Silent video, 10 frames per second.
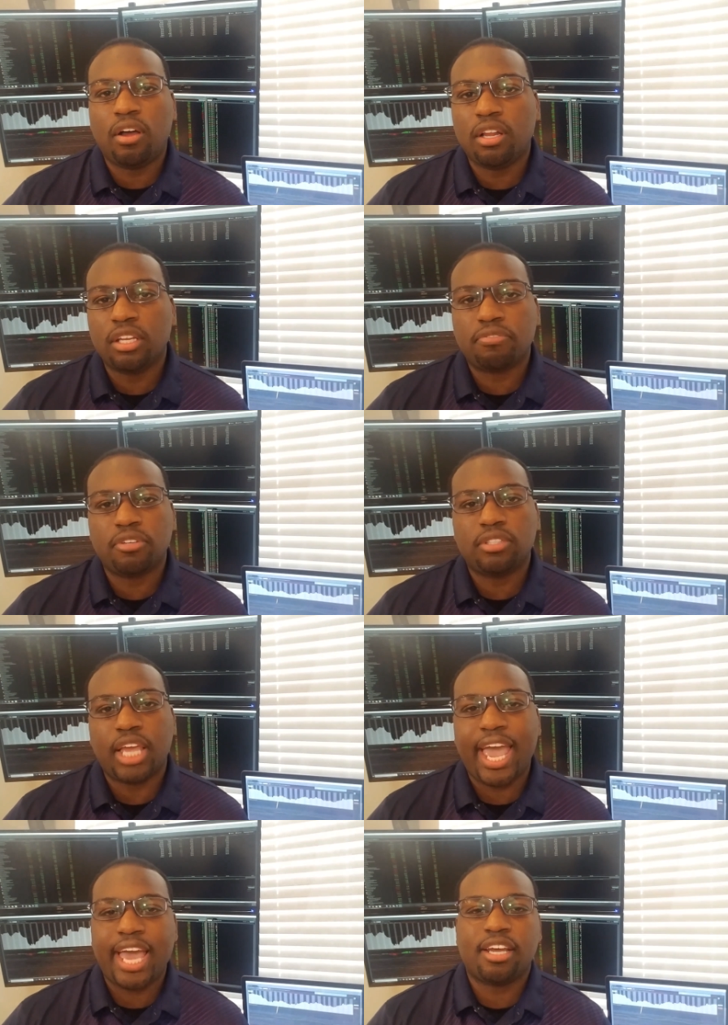if you
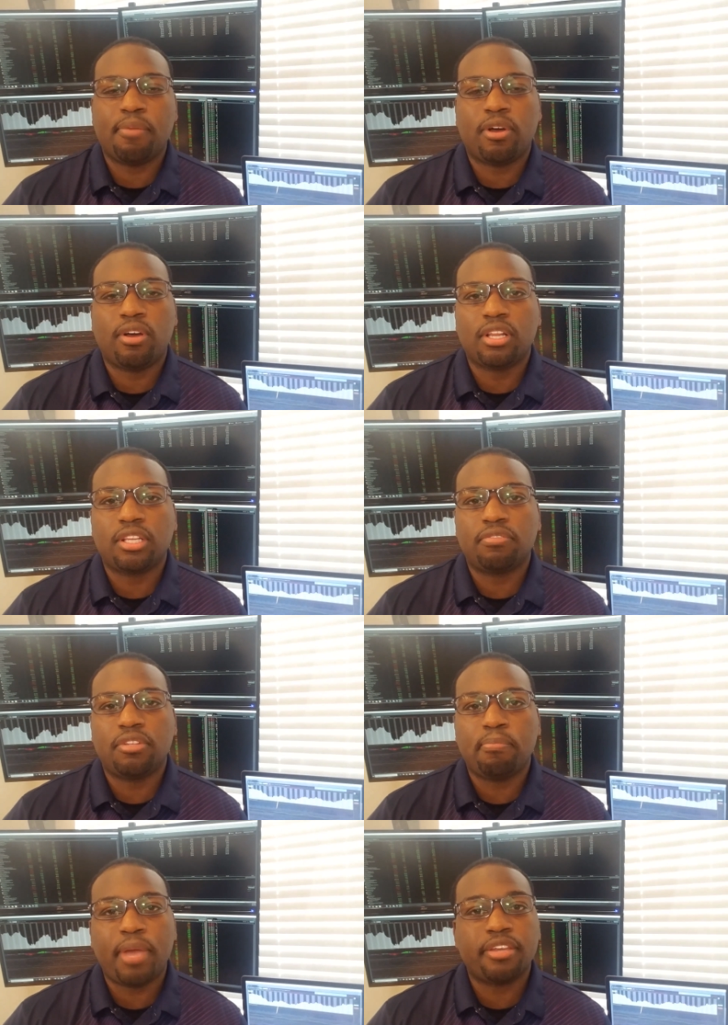add up all of
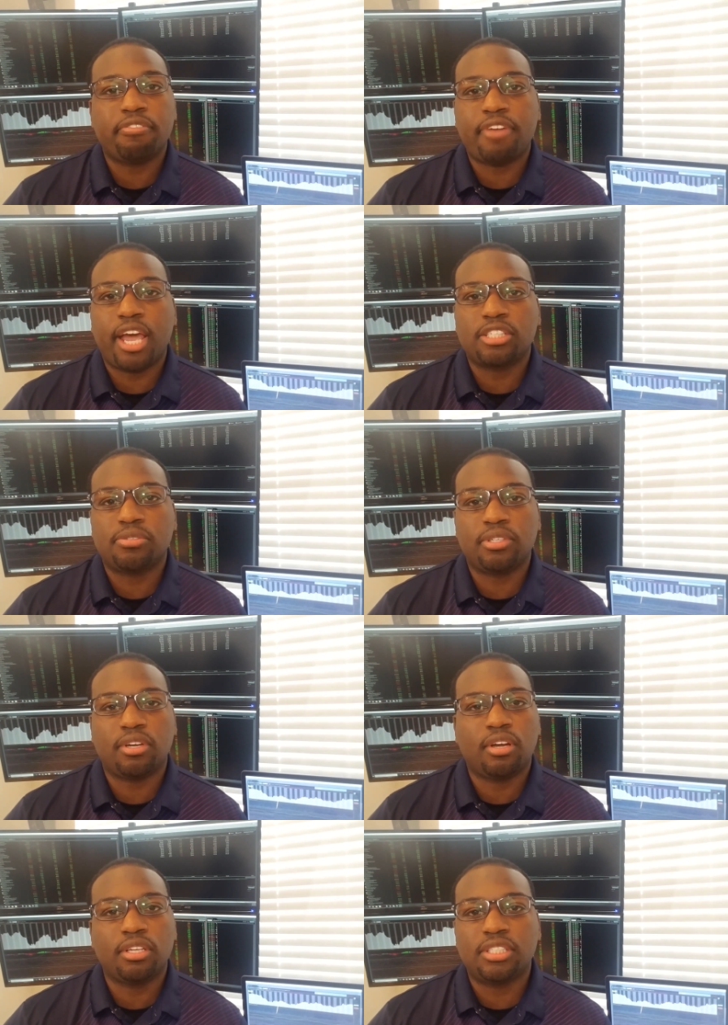the manufacturing,
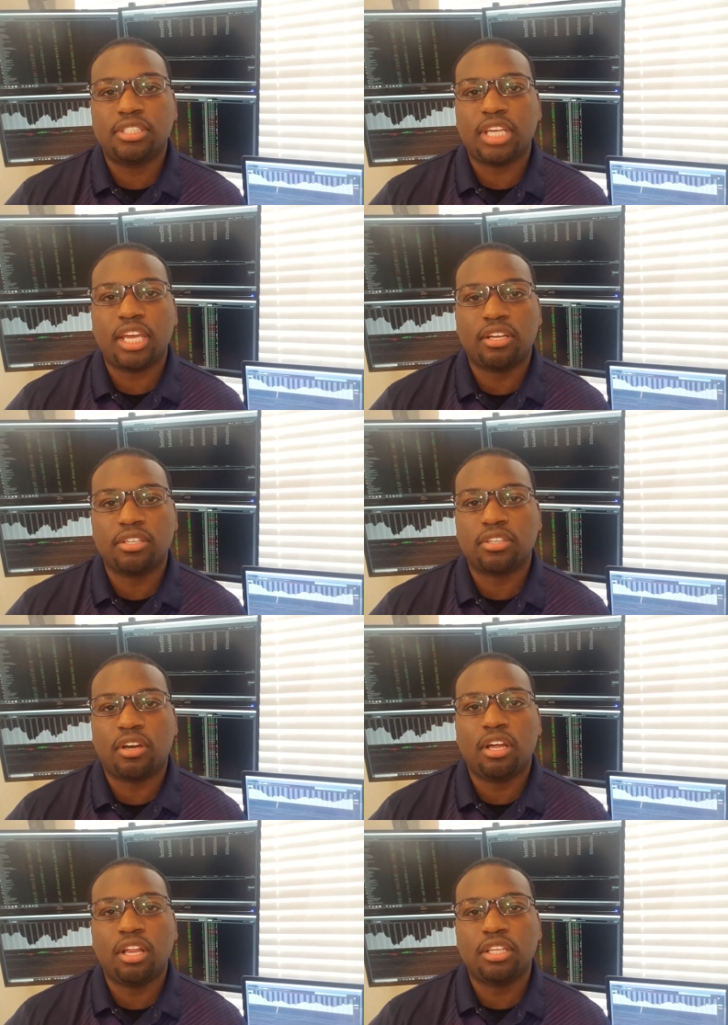all the sales,
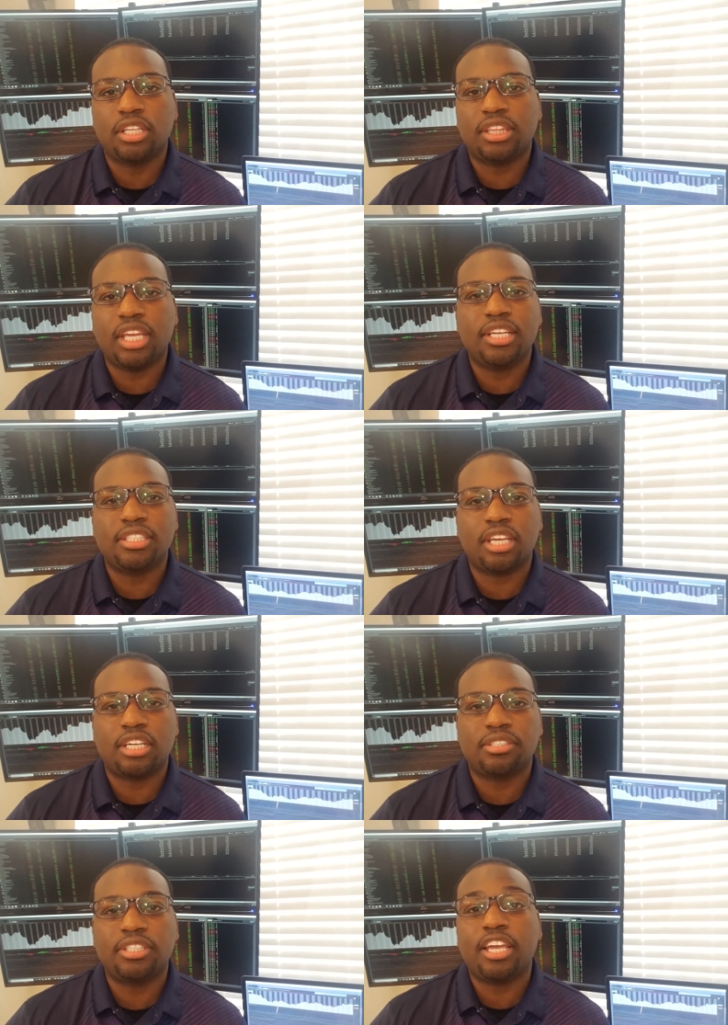all the things that
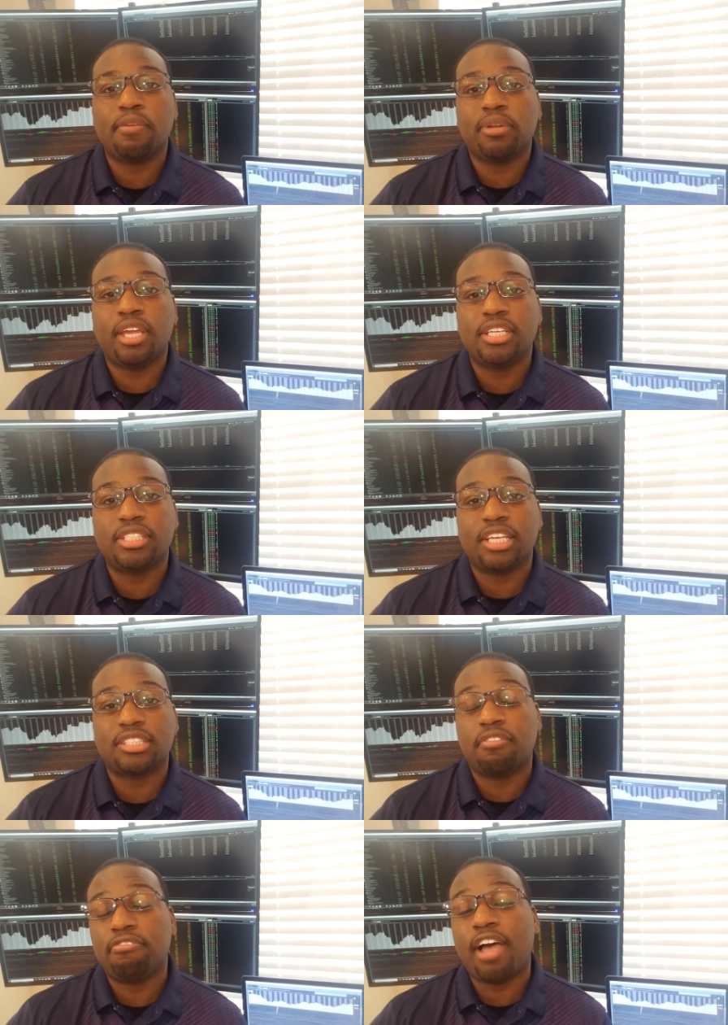are taking place as
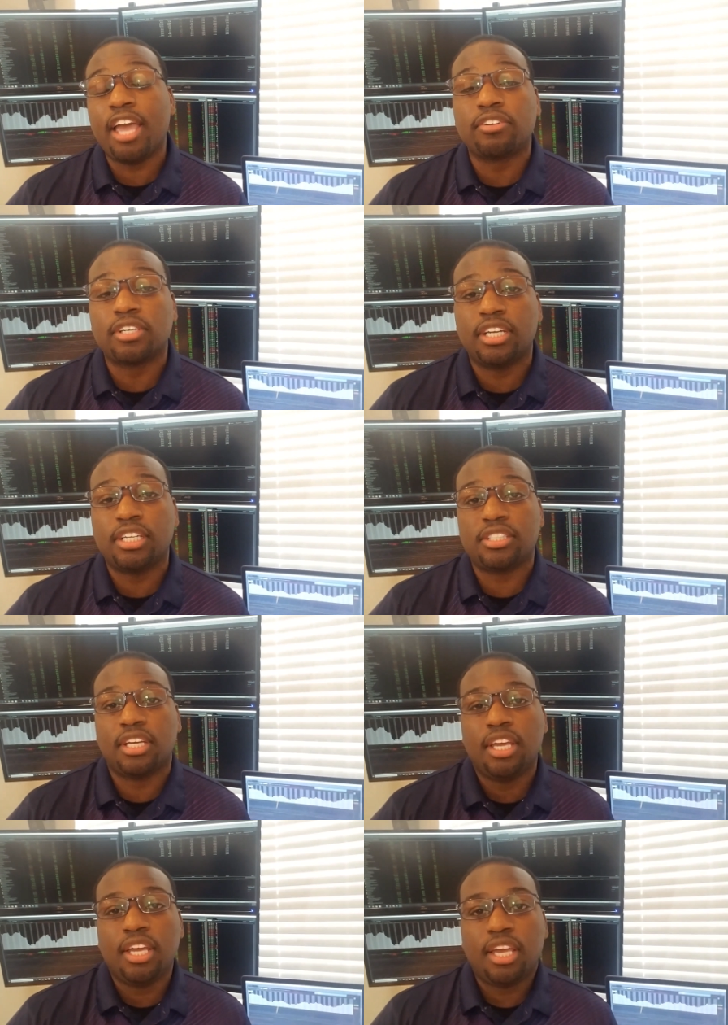the final goods
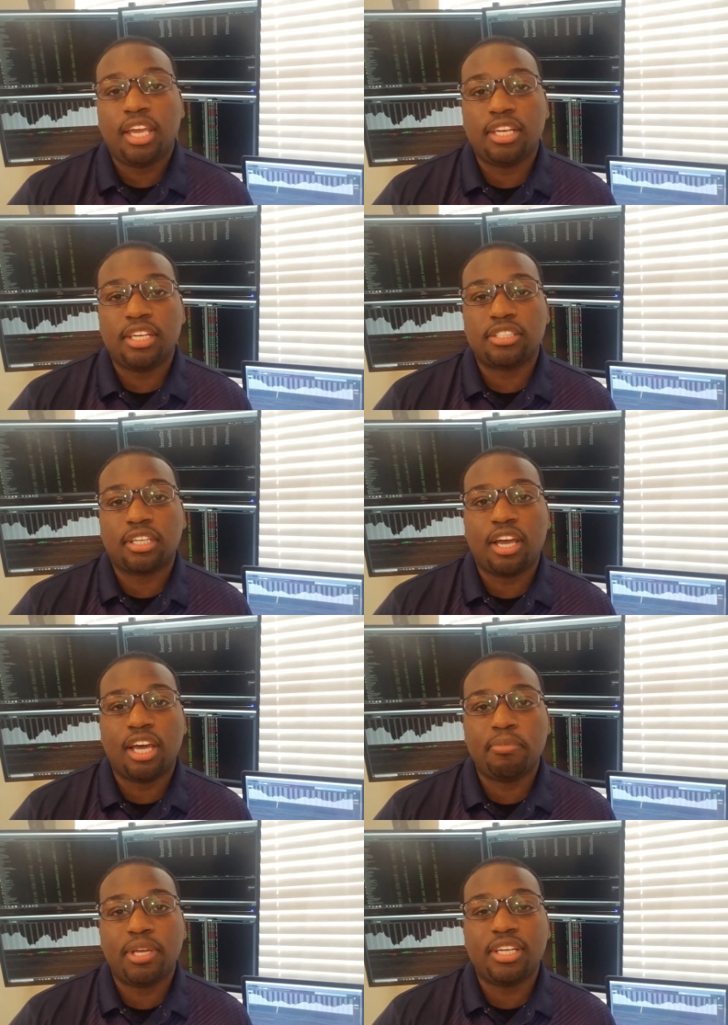in this
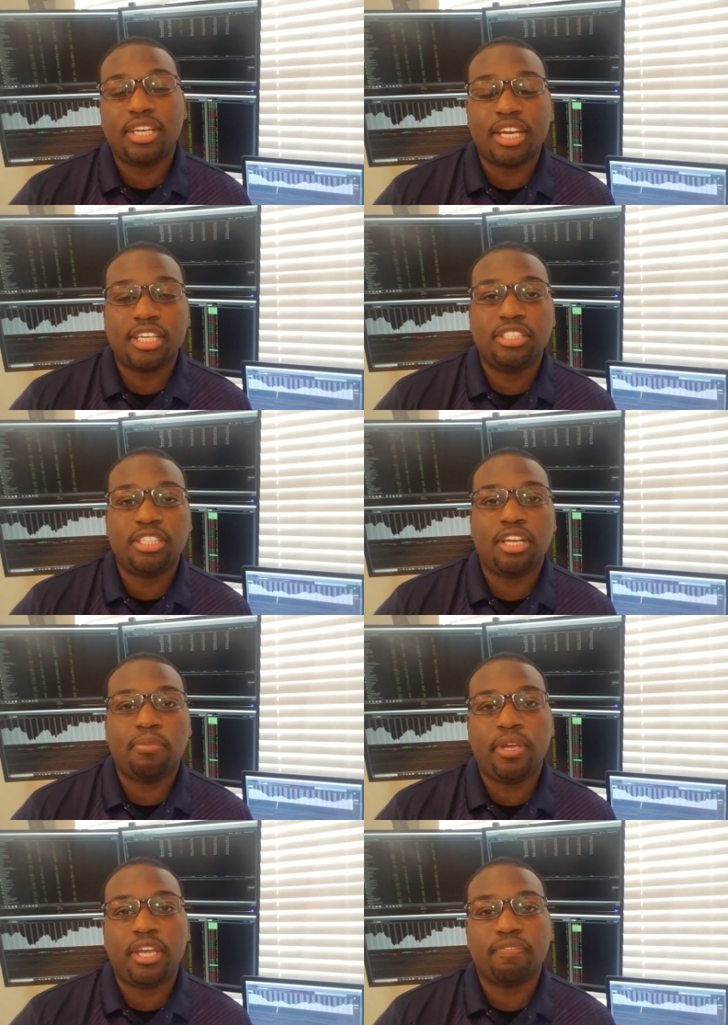economy, that is
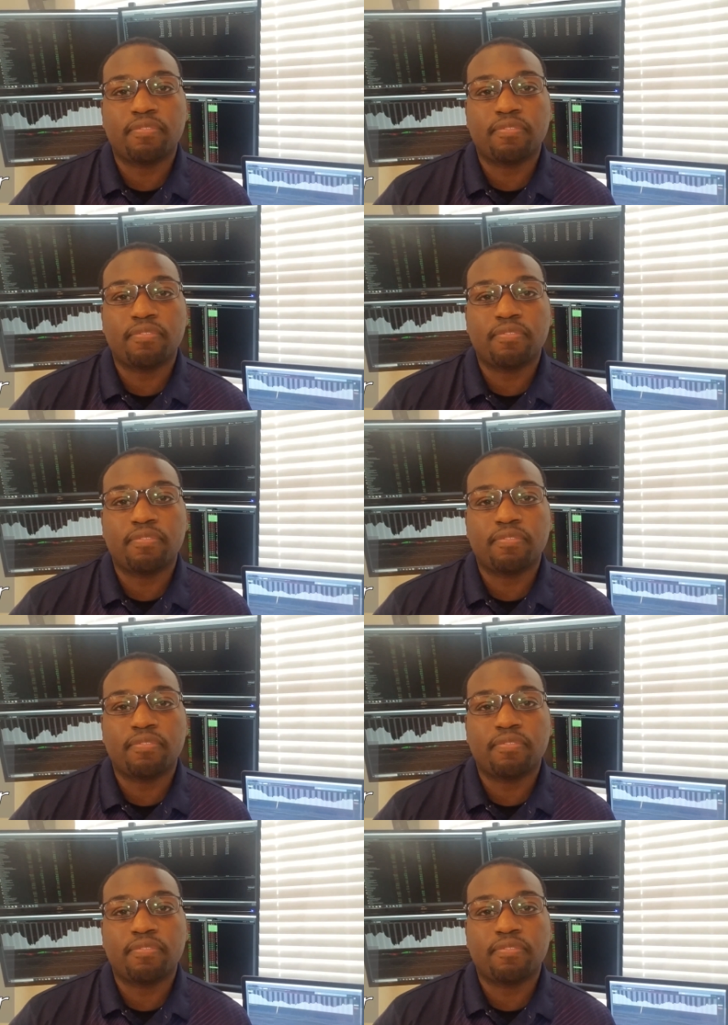GDP.